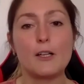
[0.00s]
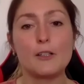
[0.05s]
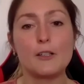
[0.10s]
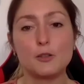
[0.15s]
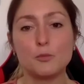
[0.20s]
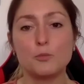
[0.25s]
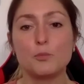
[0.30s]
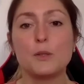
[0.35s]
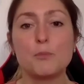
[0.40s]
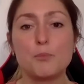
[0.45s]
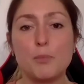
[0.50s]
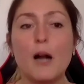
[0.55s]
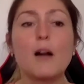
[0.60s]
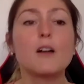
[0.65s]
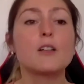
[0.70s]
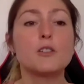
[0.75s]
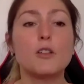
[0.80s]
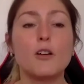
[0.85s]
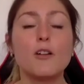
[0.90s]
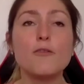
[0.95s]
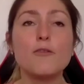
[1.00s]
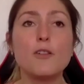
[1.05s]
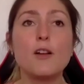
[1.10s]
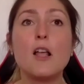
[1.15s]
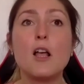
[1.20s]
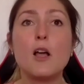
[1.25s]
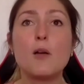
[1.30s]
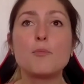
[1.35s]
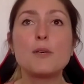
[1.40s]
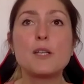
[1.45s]
to be part of,
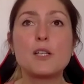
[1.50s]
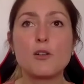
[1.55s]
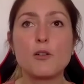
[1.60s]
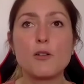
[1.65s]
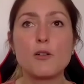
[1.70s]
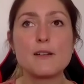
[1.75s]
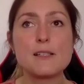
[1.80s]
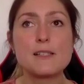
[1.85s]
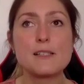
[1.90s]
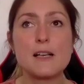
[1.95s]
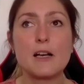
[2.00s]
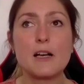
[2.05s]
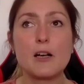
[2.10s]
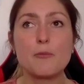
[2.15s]
because